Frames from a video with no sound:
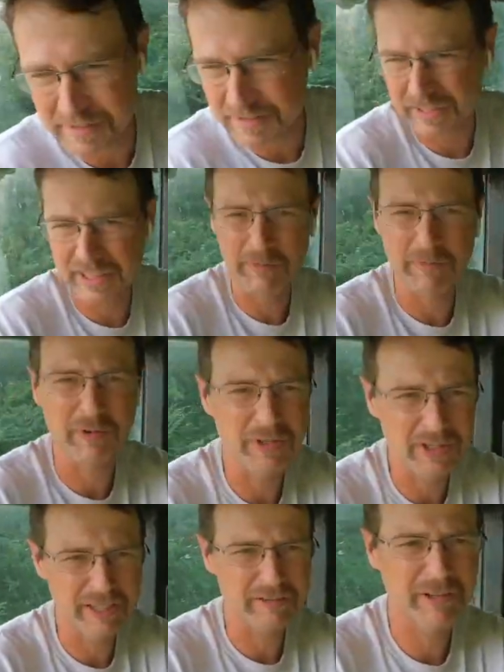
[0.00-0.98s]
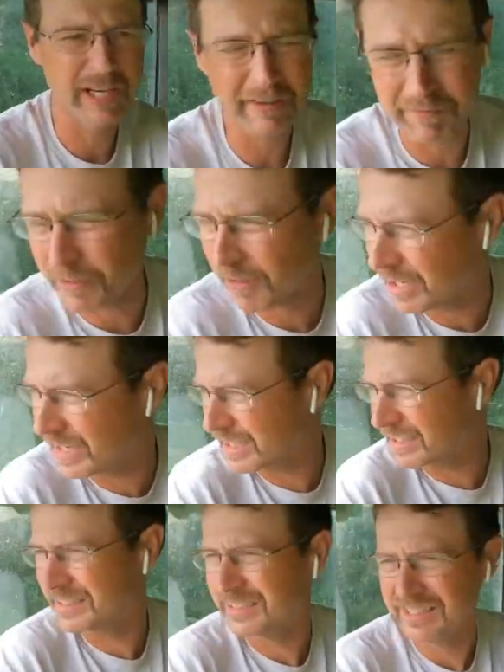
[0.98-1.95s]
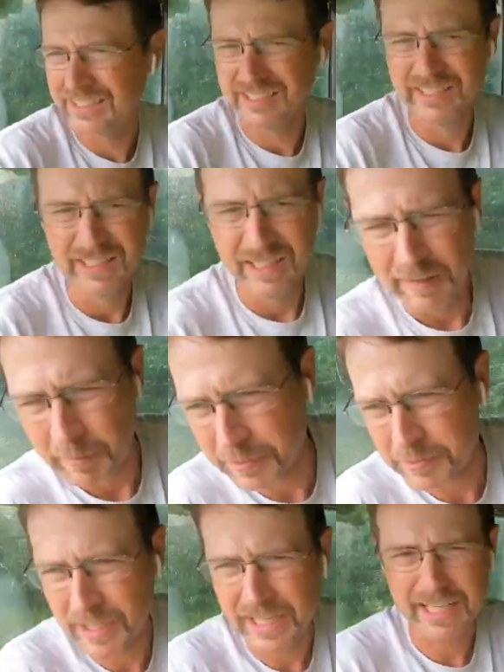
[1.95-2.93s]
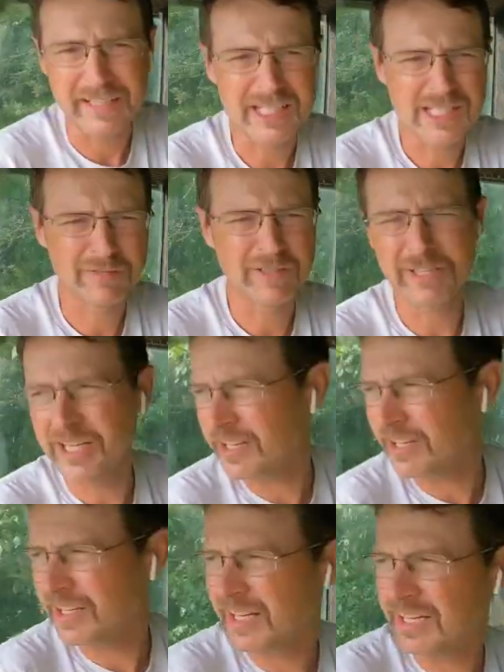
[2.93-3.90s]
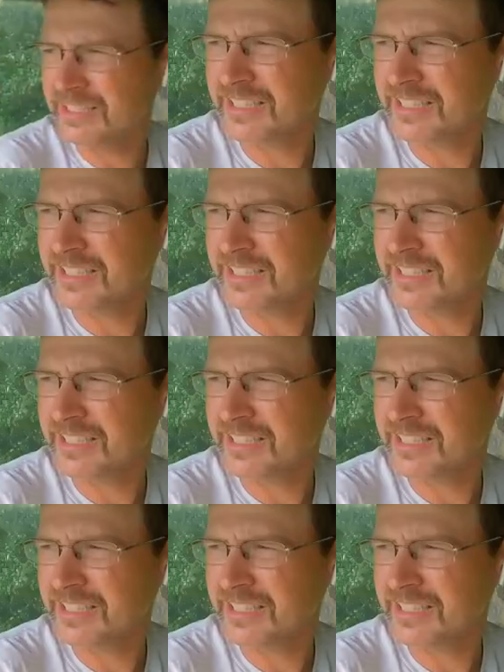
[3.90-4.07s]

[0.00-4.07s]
I think we're done raining for a day. Try to get this field here knocked